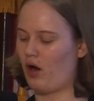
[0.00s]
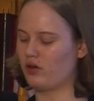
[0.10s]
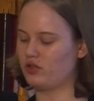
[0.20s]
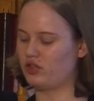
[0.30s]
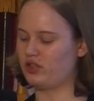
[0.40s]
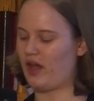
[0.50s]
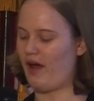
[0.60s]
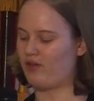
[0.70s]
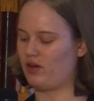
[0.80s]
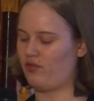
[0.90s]
aren't just
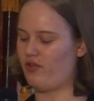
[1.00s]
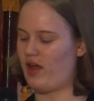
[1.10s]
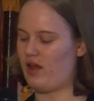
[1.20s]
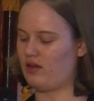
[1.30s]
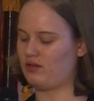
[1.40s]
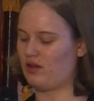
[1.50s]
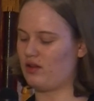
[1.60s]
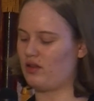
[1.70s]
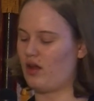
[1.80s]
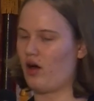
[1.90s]
having a phase and
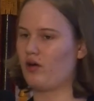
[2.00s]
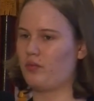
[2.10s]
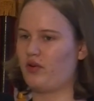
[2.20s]
that they aren't